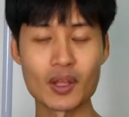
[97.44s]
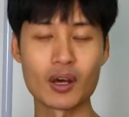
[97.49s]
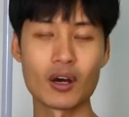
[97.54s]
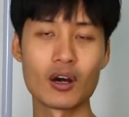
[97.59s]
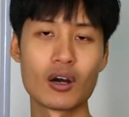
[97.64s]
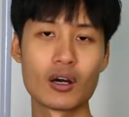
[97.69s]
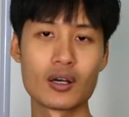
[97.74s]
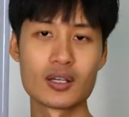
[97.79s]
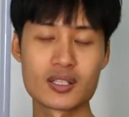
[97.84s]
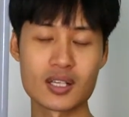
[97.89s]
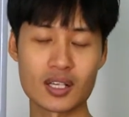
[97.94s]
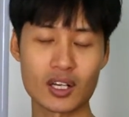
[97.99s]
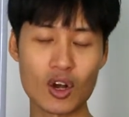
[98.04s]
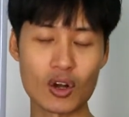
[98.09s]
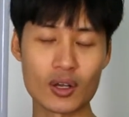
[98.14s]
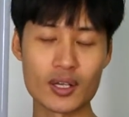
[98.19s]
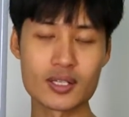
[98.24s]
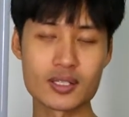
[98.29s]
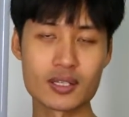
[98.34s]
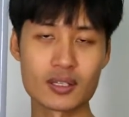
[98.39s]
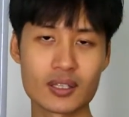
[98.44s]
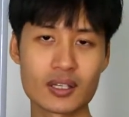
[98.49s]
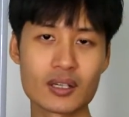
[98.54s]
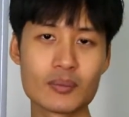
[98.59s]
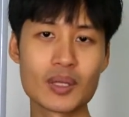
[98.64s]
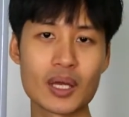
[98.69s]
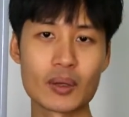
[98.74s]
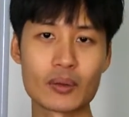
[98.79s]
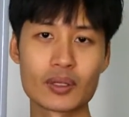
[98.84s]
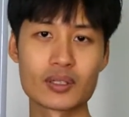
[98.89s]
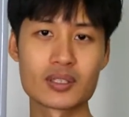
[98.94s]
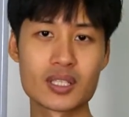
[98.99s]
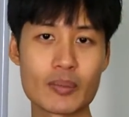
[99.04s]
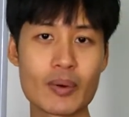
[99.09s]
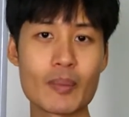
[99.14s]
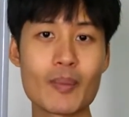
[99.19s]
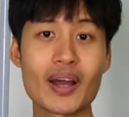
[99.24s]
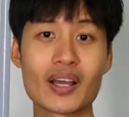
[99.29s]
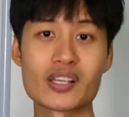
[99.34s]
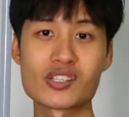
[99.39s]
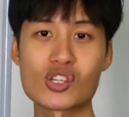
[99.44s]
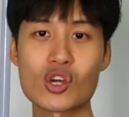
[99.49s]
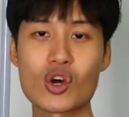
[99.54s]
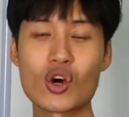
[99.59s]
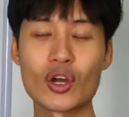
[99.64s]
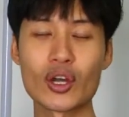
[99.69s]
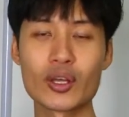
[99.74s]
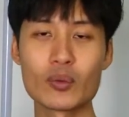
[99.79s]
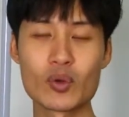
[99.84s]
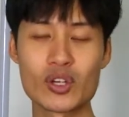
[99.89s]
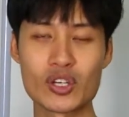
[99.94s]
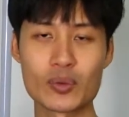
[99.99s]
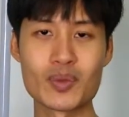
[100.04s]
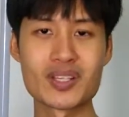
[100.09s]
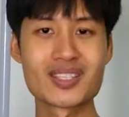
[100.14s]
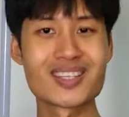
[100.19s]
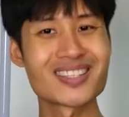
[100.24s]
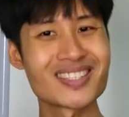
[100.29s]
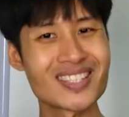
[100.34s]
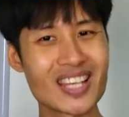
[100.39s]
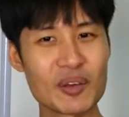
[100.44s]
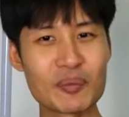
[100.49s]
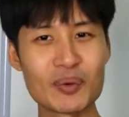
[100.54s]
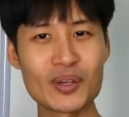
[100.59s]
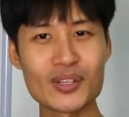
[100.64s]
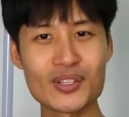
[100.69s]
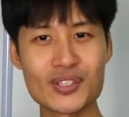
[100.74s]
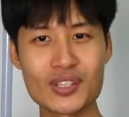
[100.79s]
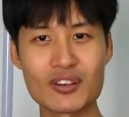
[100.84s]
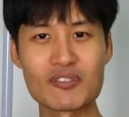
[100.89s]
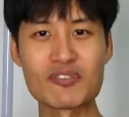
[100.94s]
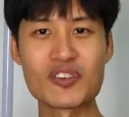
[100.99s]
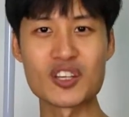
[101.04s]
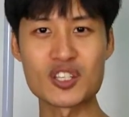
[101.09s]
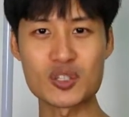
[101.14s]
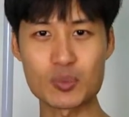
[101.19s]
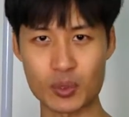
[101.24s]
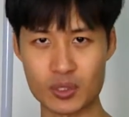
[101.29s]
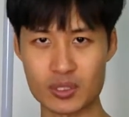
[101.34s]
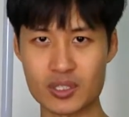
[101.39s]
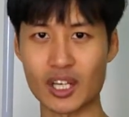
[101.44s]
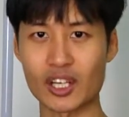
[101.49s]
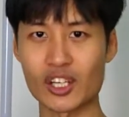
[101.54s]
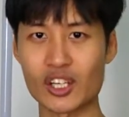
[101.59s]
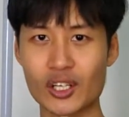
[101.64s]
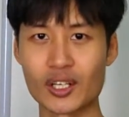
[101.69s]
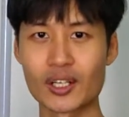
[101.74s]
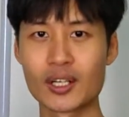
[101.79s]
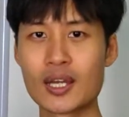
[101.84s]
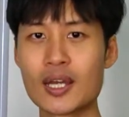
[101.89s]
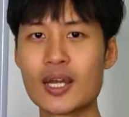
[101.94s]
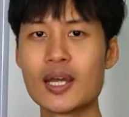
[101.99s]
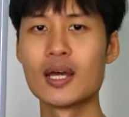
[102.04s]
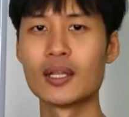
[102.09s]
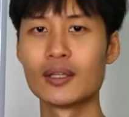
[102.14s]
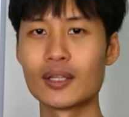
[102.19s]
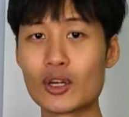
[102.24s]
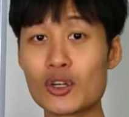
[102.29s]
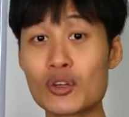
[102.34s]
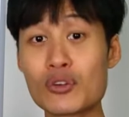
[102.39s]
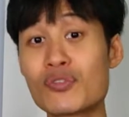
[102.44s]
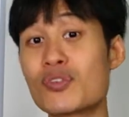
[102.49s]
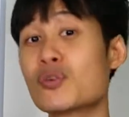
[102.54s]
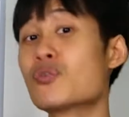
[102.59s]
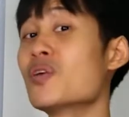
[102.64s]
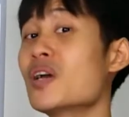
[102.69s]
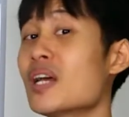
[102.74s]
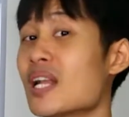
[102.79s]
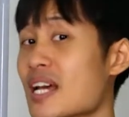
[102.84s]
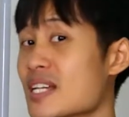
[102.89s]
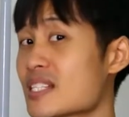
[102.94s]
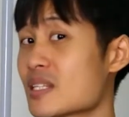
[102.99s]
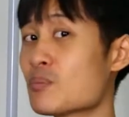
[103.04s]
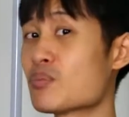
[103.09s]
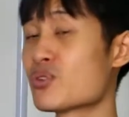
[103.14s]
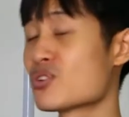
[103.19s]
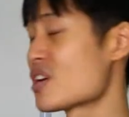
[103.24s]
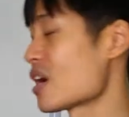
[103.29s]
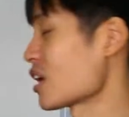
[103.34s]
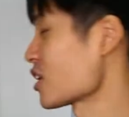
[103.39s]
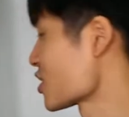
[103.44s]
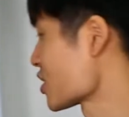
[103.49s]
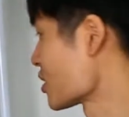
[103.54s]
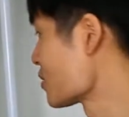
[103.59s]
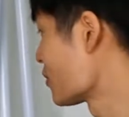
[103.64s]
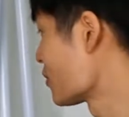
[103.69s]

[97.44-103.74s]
or it's a term that SaberMach has coined, which means Saber Surface Protection. Now, if you realize in production,